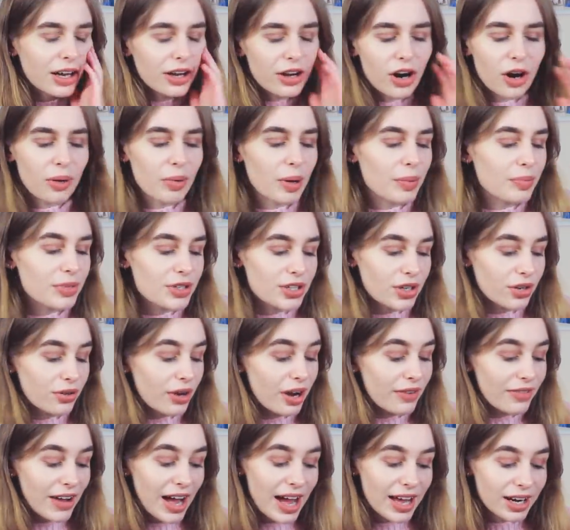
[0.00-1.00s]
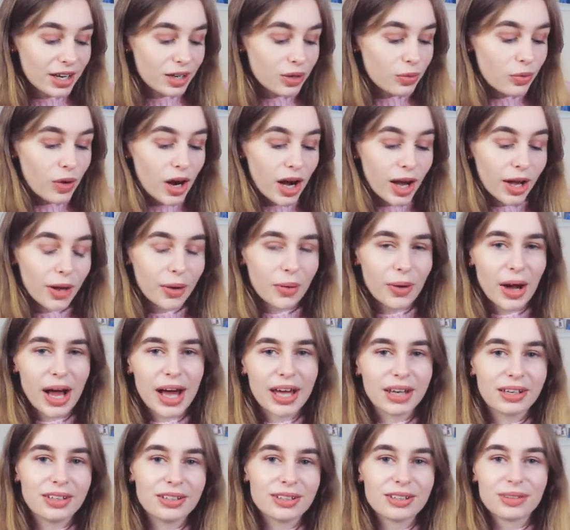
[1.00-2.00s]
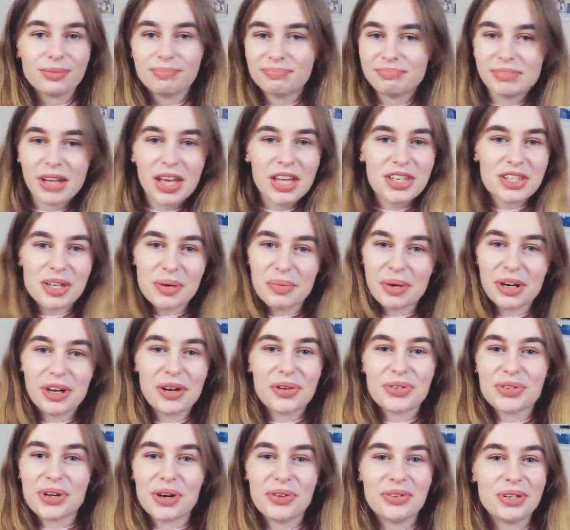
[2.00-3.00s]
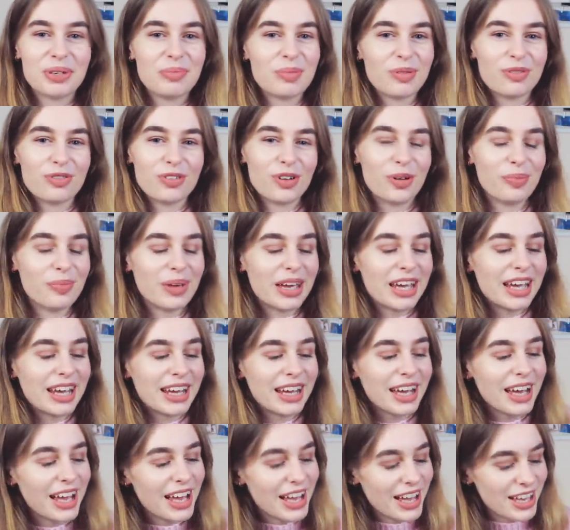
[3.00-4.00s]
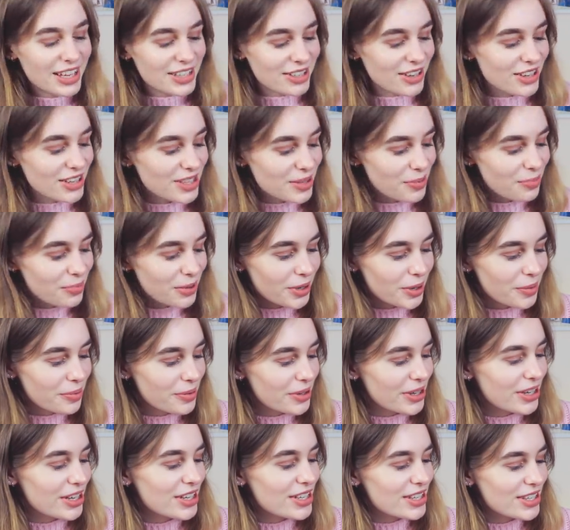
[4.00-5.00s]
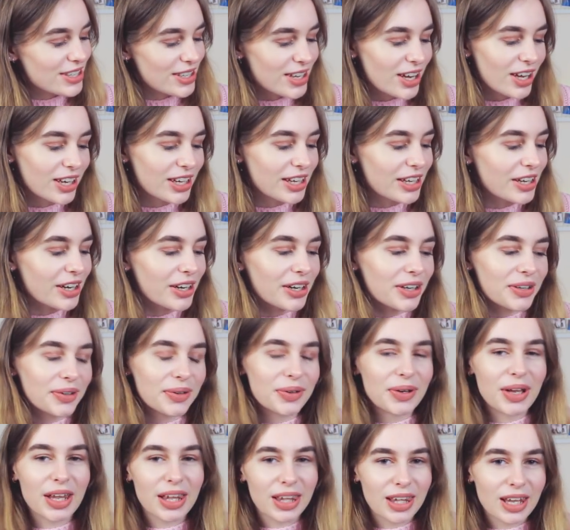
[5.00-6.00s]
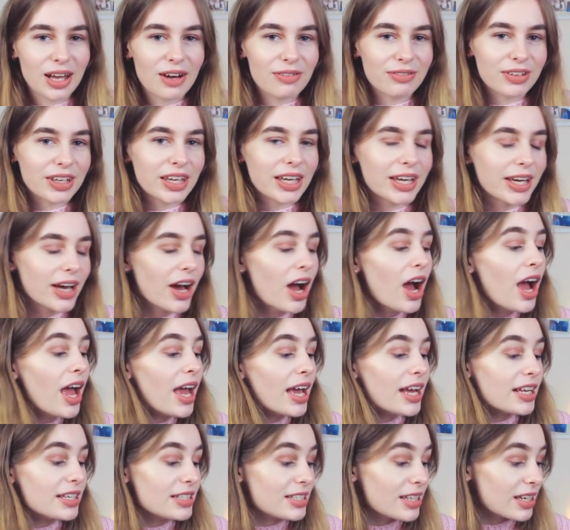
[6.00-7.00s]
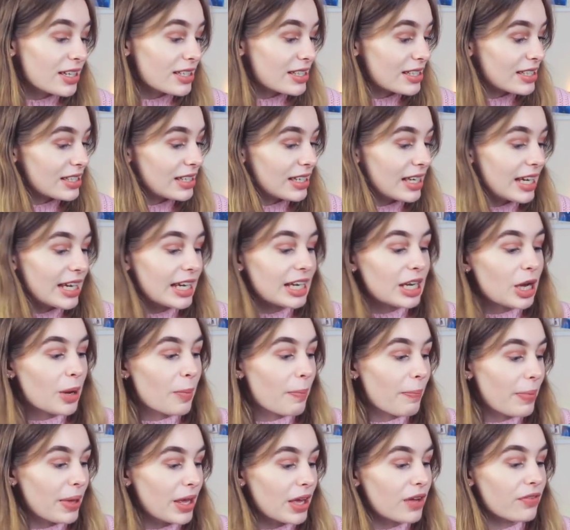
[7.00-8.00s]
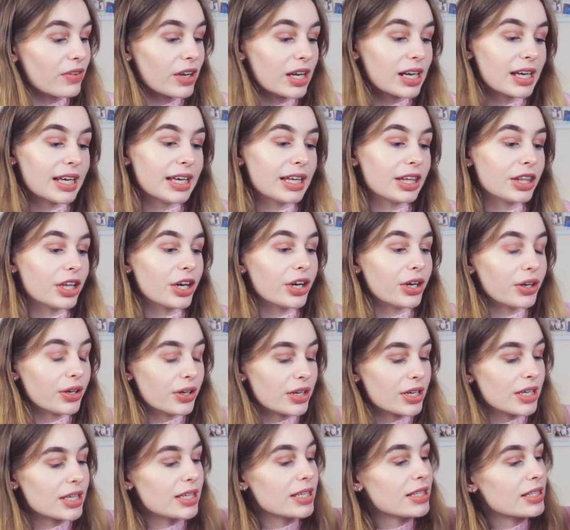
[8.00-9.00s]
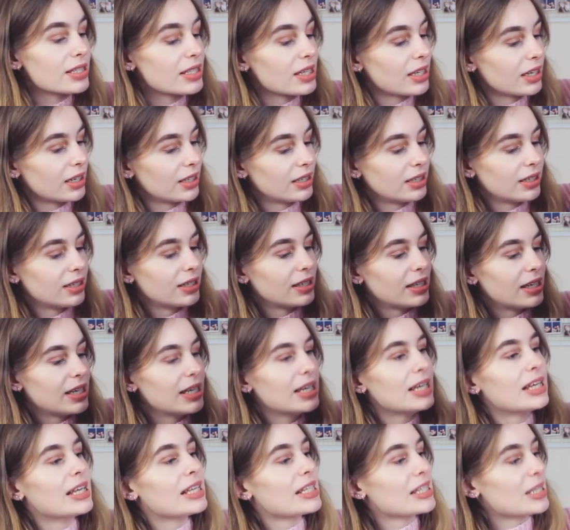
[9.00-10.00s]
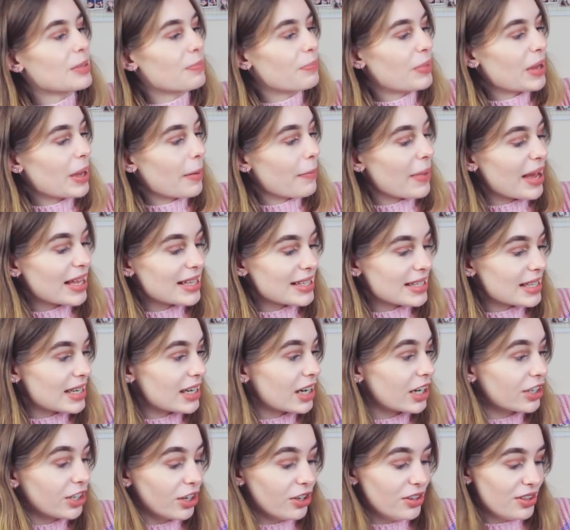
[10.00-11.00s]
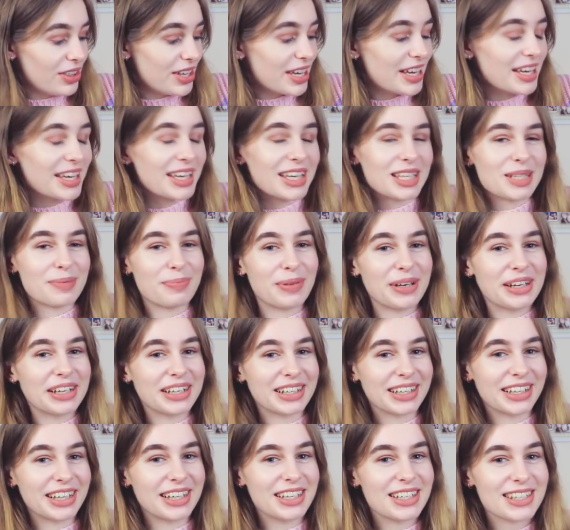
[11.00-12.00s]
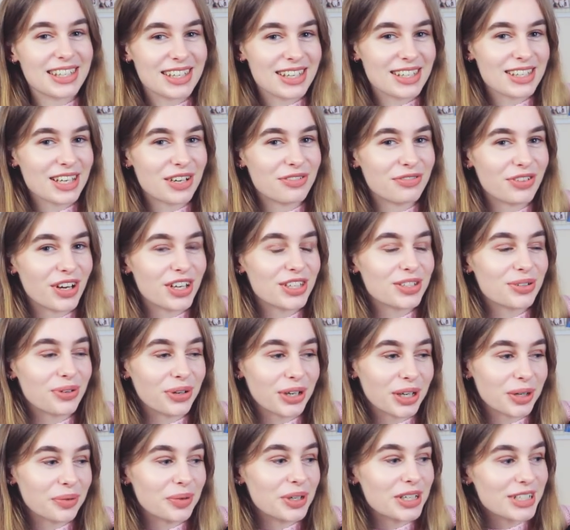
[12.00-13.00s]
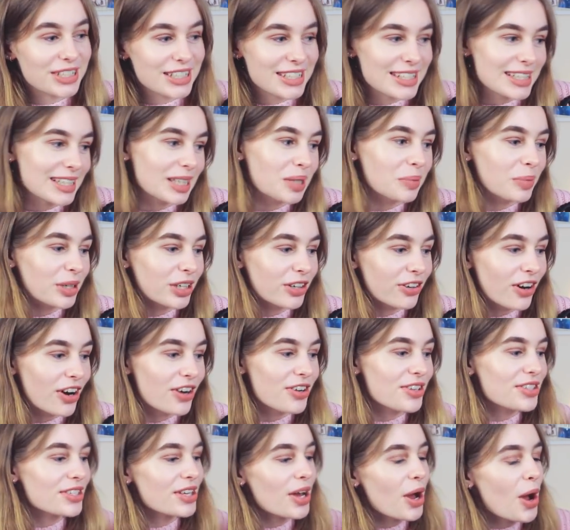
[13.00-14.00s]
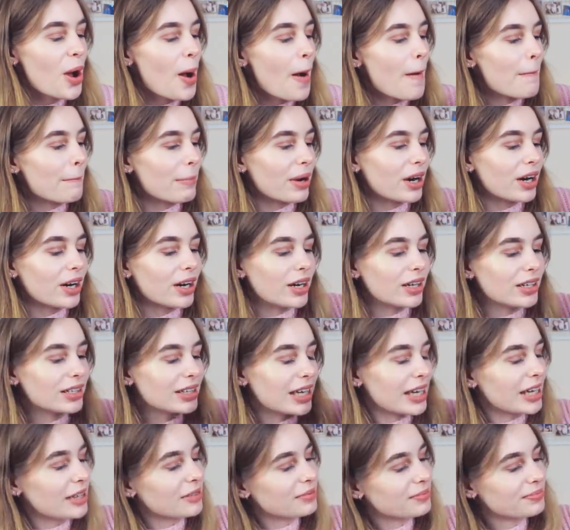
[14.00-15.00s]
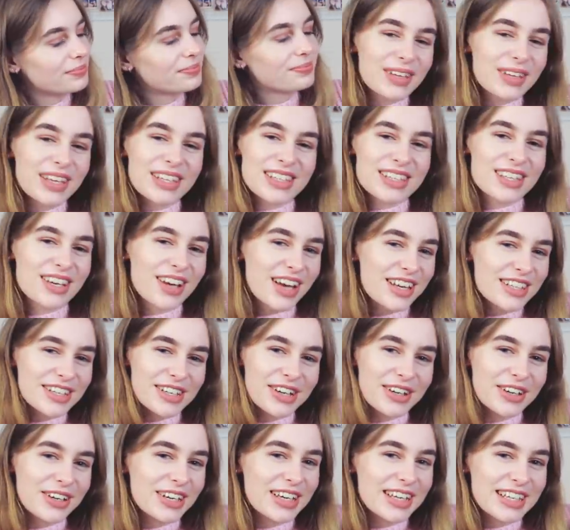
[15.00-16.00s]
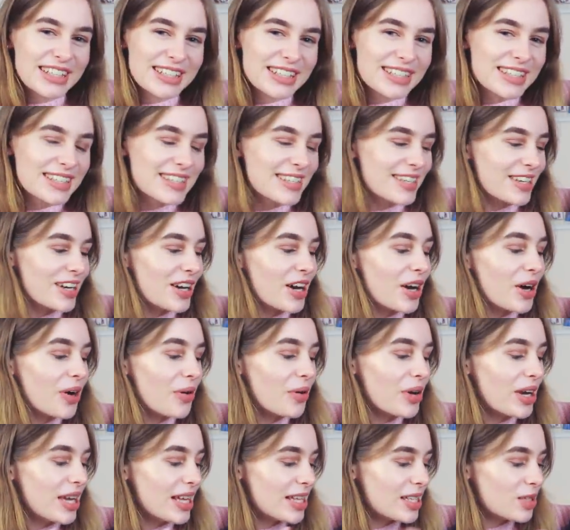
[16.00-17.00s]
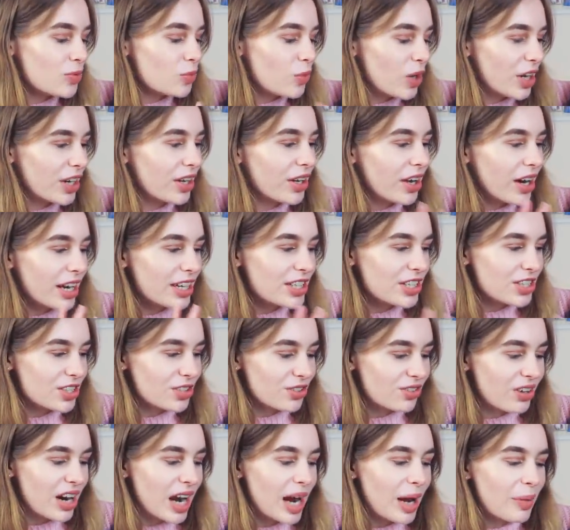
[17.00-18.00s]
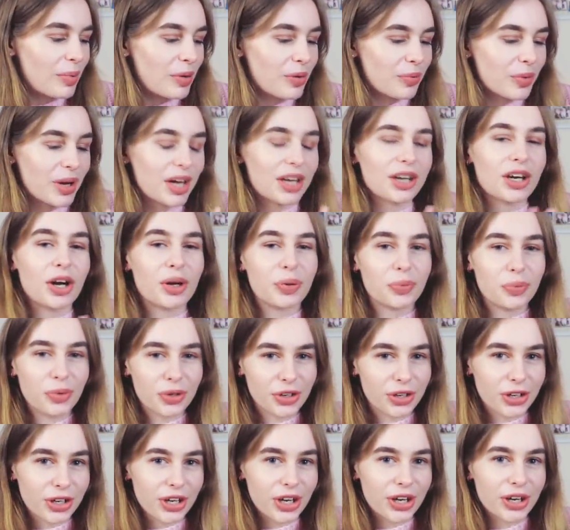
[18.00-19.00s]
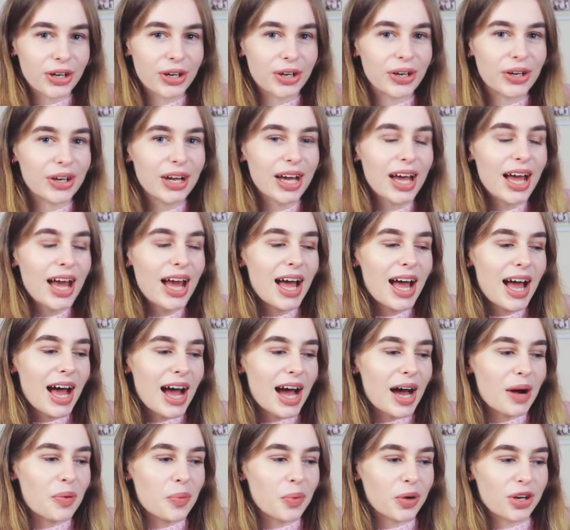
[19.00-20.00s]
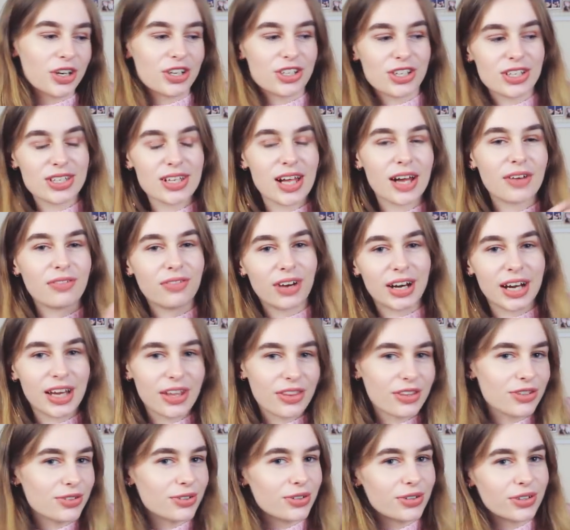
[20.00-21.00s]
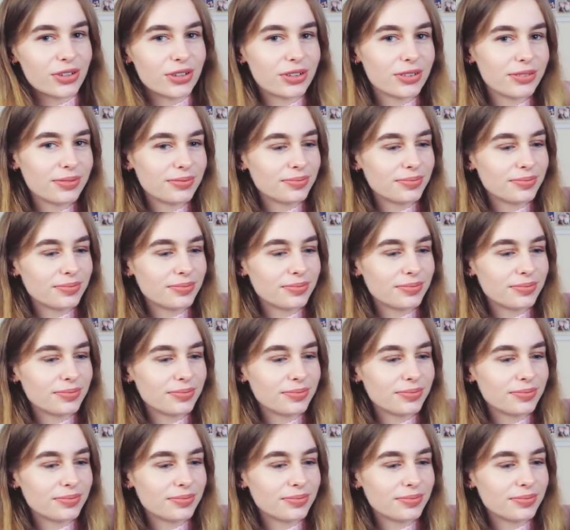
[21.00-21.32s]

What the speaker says: Can't remember. So I've had it a while, and someone else owned it before me. So it's a proper sturdy coat. Love it. It does need a bit of a clean though, because it's a bit messy. I don't think it's been cleaned since I first got it, which is a little bit gross, but yeah, it's a nice coat, easy to style. It's one that I just grab when I want a coat and want to just like run out the door.